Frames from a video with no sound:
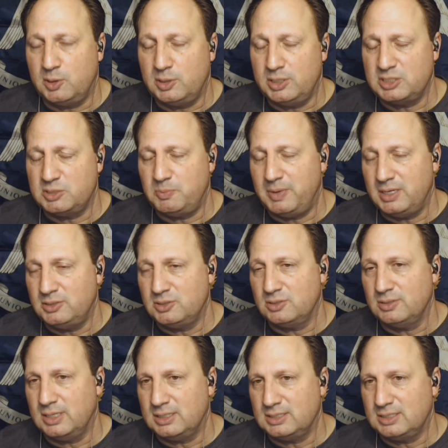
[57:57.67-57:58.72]

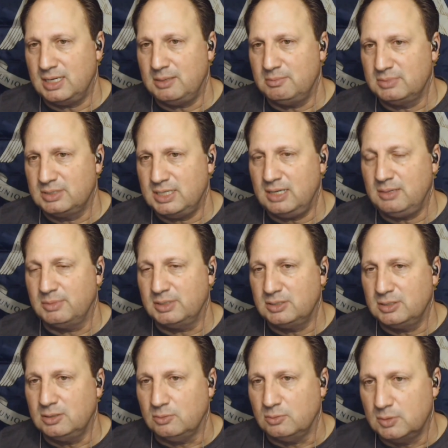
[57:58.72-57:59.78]
participate during that same
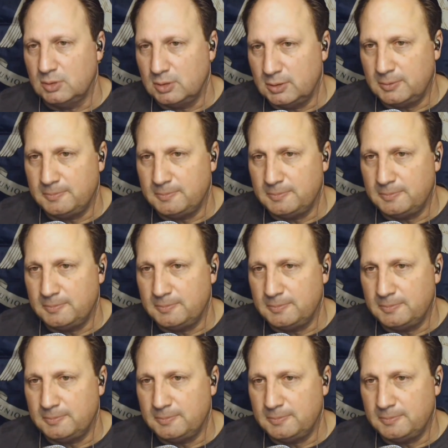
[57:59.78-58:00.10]
segment too.